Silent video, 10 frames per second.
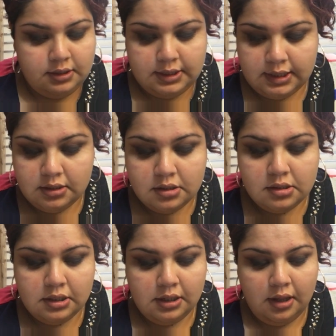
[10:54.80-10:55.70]

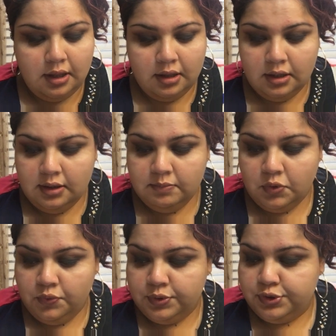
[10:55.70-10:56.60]
Then I am
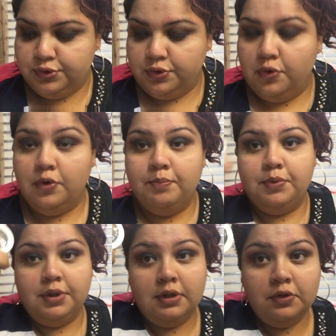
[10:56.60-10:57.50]
going to go and
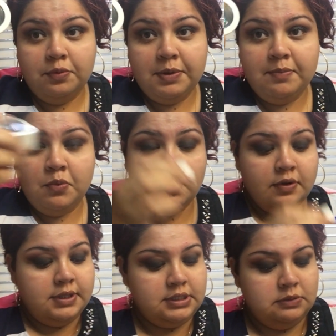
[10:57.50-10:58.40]
put a little bit more
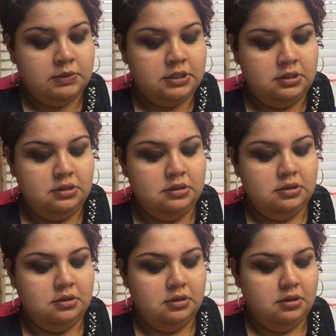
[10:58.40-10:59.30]
of this one,
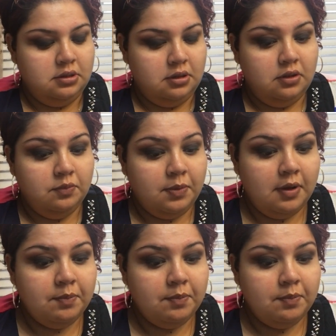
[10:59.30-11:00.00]
ColourPop